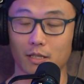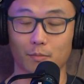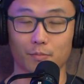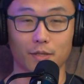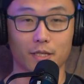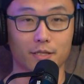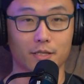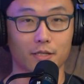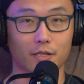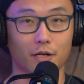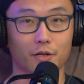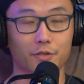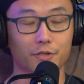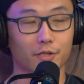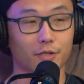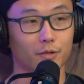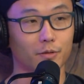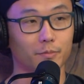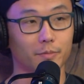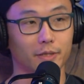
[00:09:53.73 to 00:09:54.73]
other places
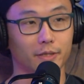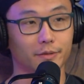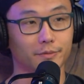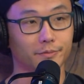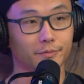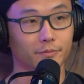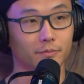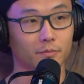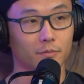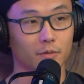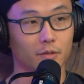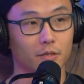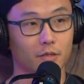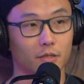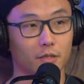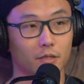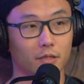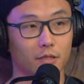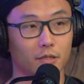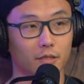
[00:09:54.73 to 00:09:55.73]
also, but
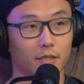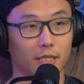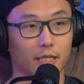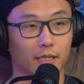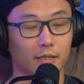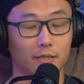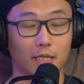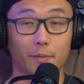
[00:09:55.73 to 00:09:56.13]
yeah.